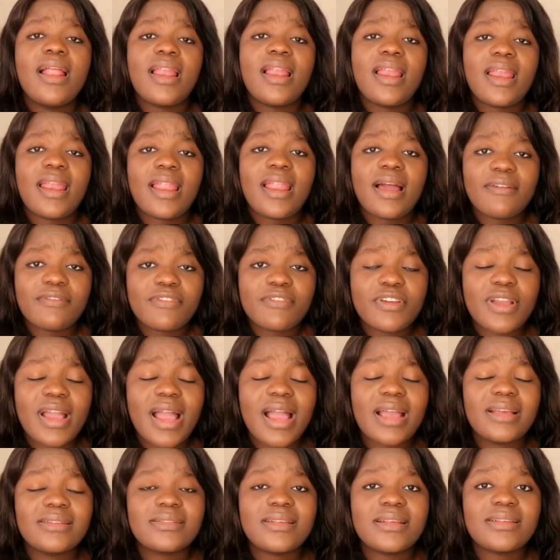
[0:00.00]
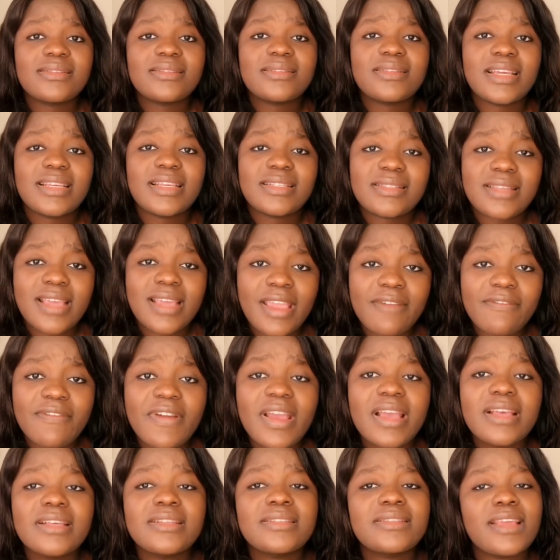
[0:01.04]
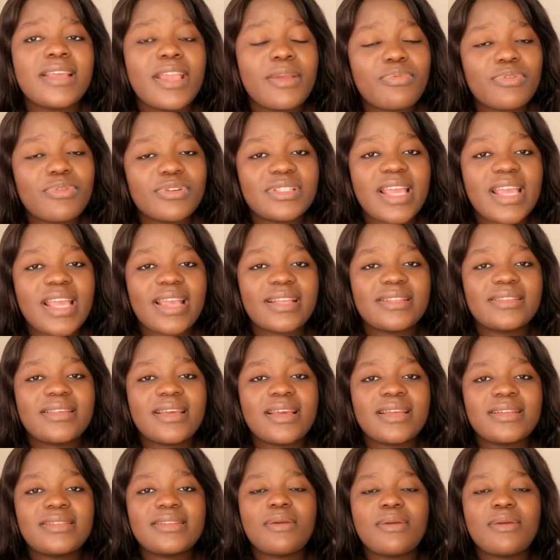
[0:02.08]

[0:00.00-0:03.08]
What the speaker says: Love you guys. Stay safe, stay protected.